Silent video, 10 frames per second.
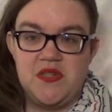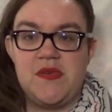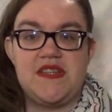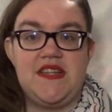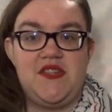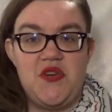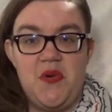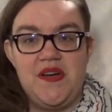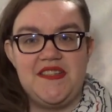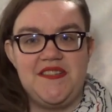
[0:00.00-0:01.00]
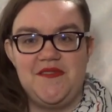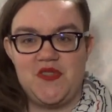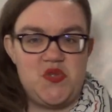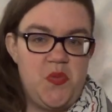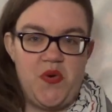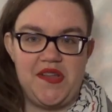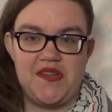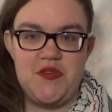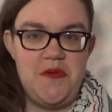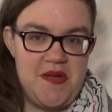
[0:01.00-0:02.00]
because I don't want to spoil
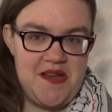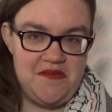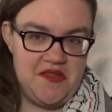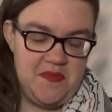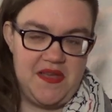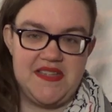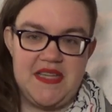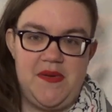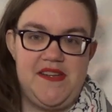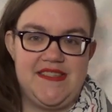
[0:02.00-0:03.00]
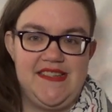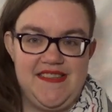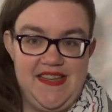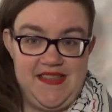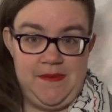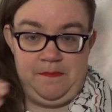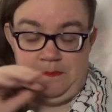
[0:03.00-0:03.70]
too many of them, because I personally think that